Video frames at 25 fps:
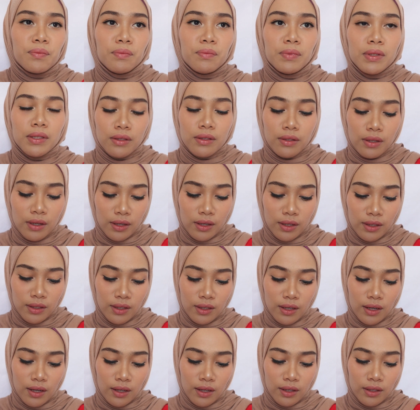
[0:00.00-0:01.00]
But
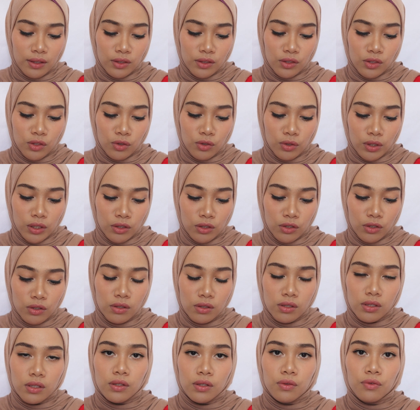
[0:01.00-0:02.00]
then I tried to
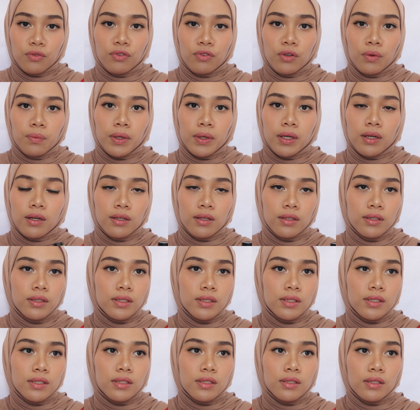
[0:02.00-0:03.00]
use it for my
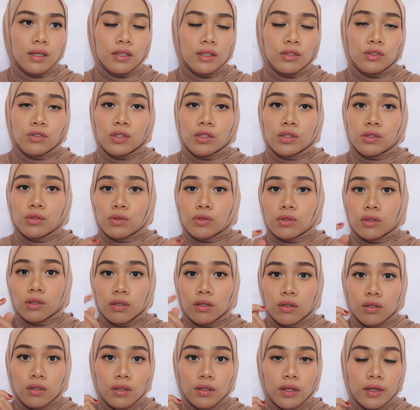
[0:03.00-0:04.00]
eyes. I tried to
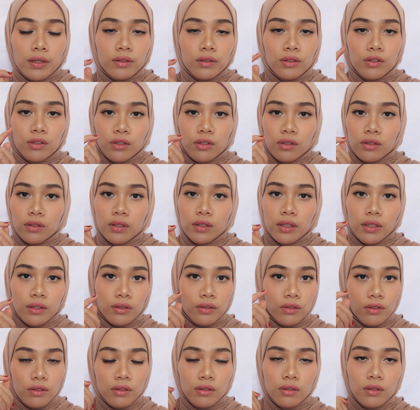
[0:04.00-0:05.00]
curl and curl
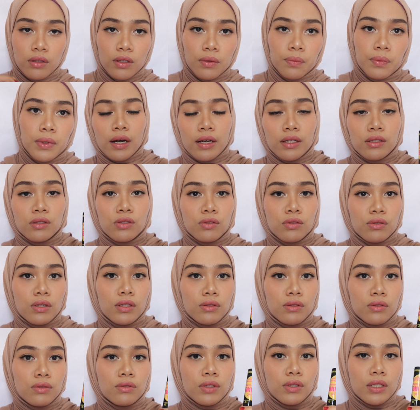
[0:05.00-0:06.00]
and curl up. I
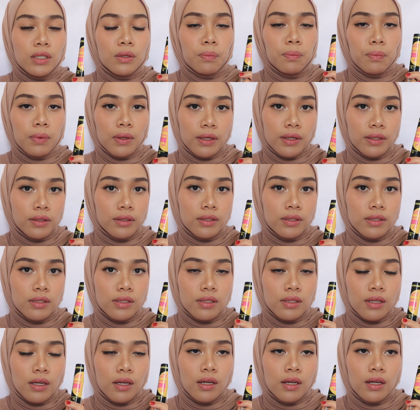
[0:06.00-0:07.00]
tried to reapply
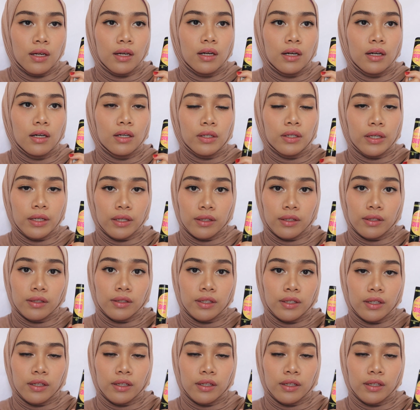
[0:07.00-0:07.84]
this again and